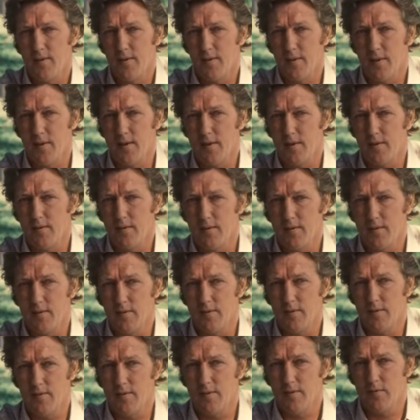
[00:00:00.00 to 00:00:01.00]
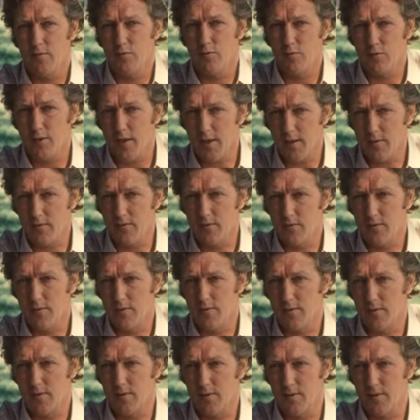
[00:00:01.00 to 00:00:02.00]
They tracked
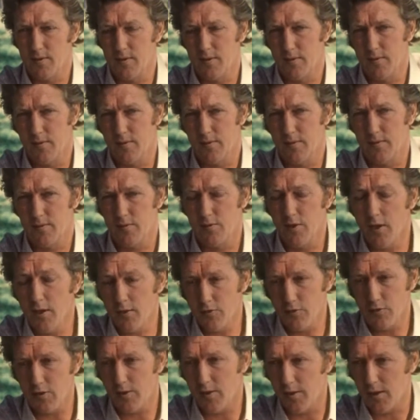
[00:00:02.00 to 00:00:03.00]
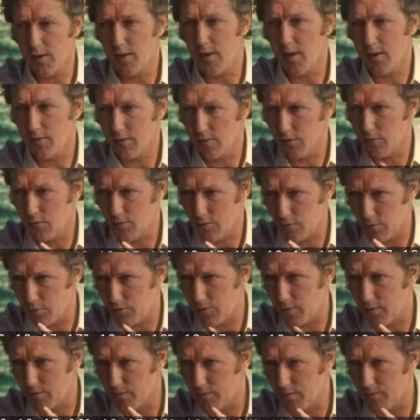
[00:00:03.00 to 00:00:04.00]
heat-seeking and was
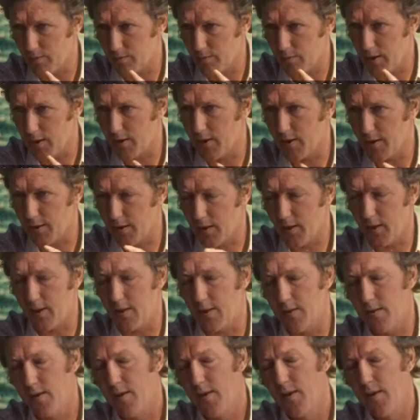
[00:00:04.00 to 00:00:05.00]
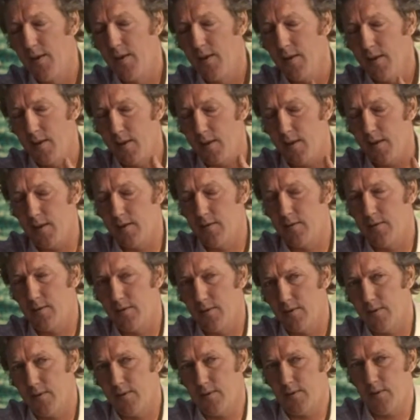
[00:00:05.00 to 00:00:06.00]
also radar-guided and
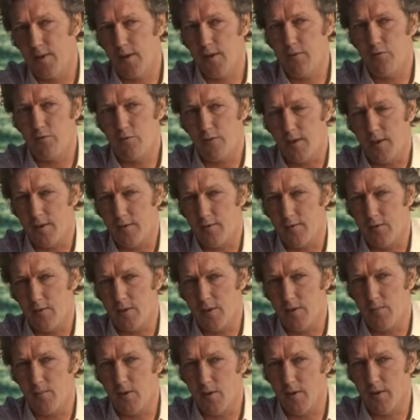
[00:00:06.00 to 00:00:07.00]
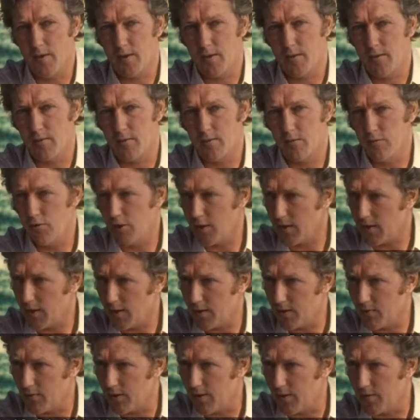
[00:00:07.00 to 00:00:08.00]
uh, they tracked the American jet
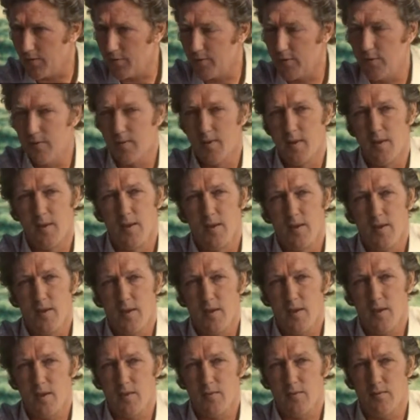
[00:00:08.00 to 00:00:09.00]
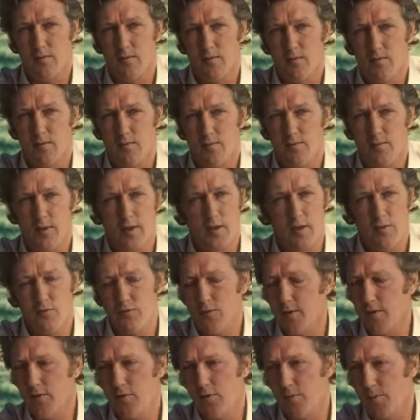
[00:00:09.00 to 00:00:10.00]
aircraft at
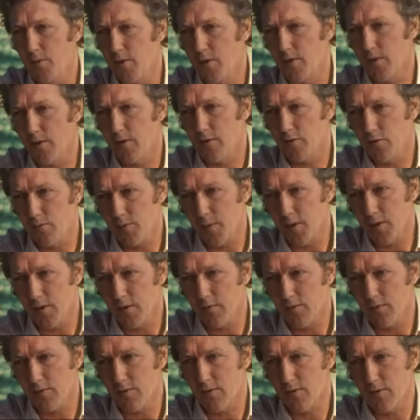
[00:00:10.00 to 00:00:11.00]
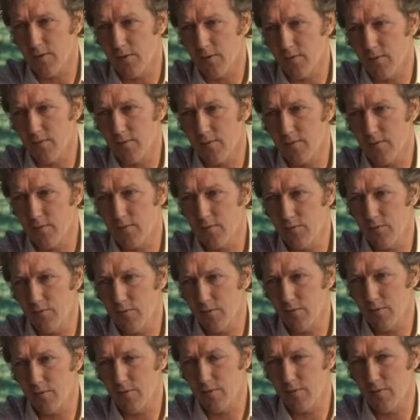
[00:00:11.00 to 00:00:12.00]
vastly superior speeds to the
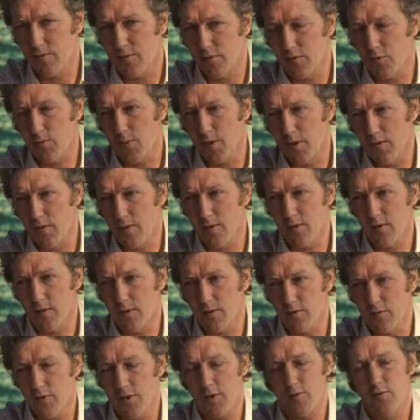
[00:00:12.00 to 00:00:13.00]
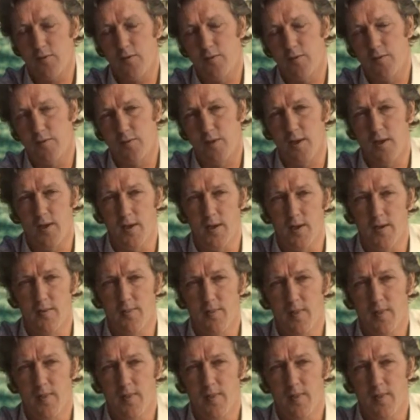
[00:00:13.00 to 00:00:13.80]
of the speed the jets could fly.